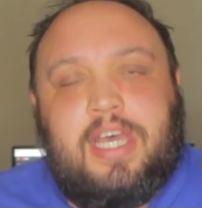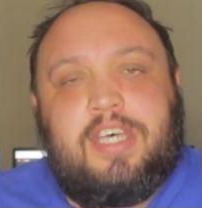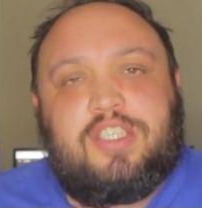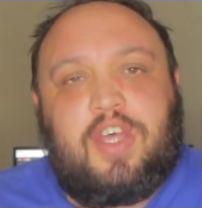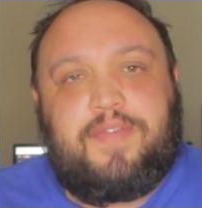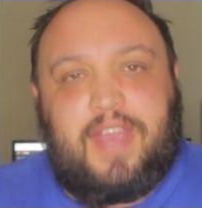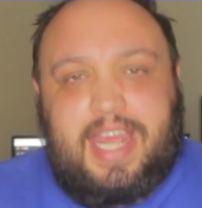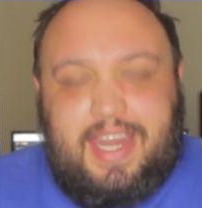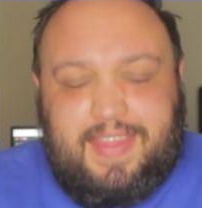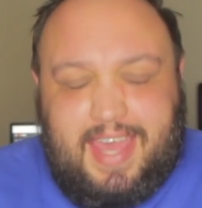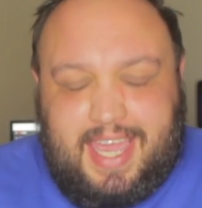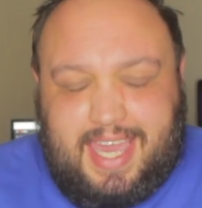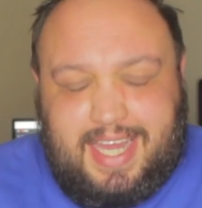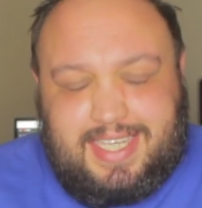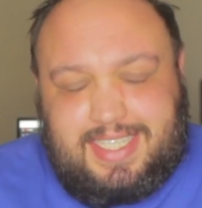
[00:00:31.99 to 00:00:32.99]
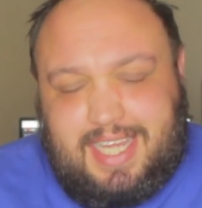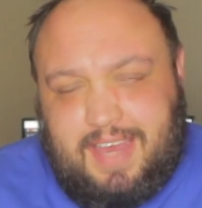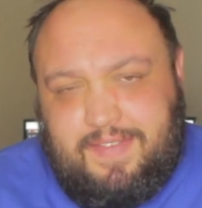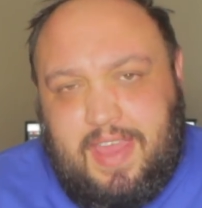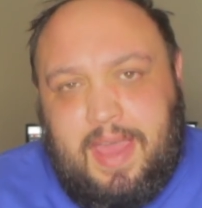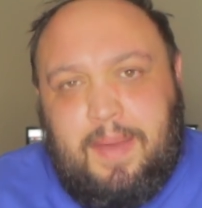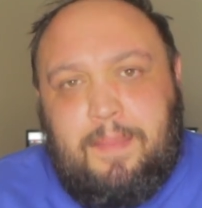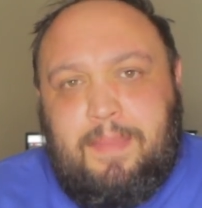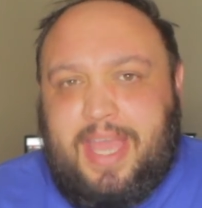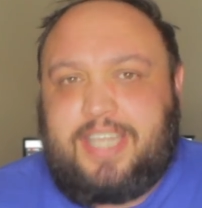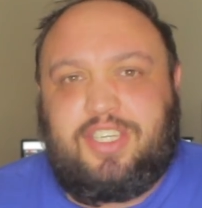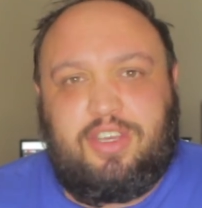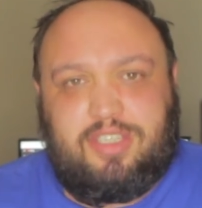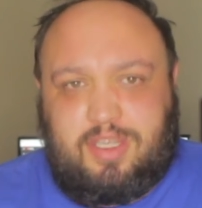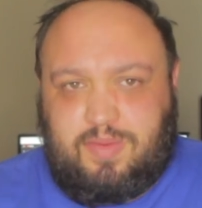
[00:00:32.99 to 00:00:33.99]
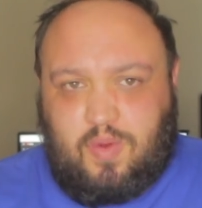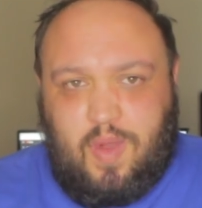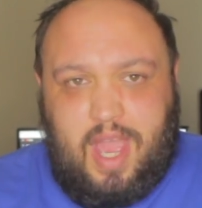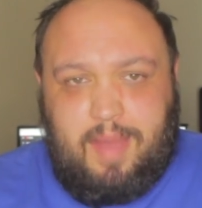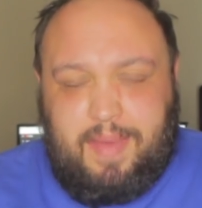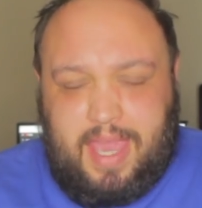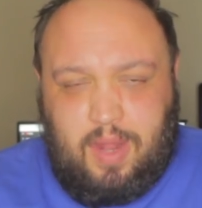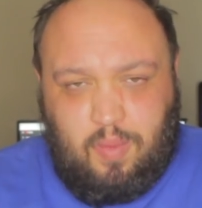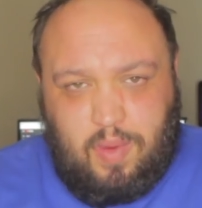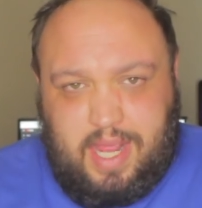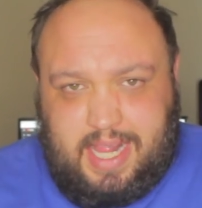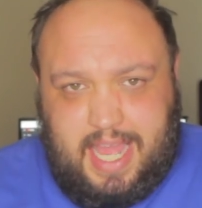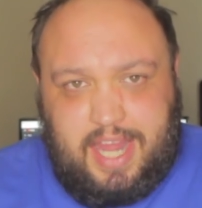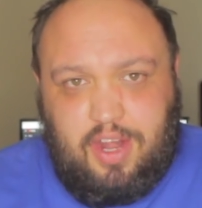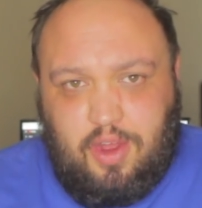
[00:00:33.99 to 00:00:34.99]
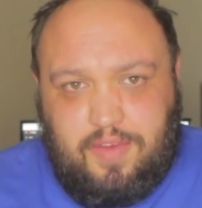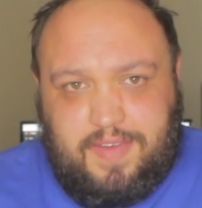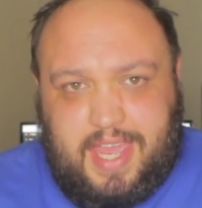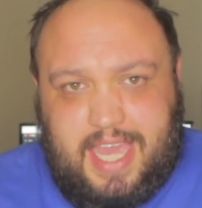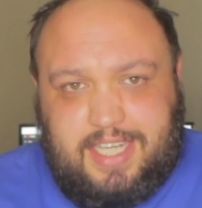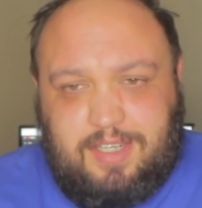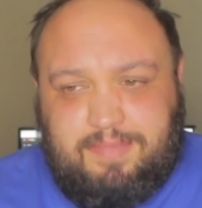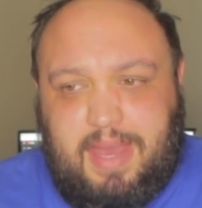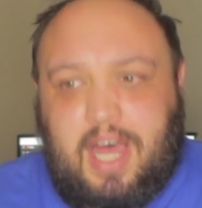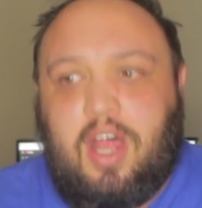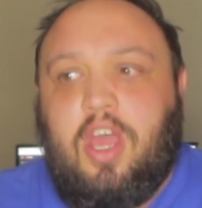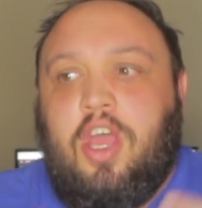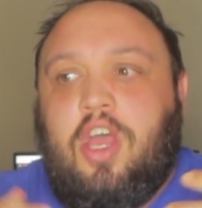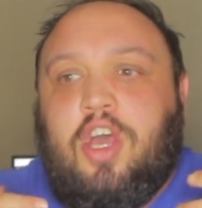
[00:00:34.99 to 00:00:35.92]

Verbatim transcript: So if you're into that kind of stuff, make sure you subscribe and ring that notification bell.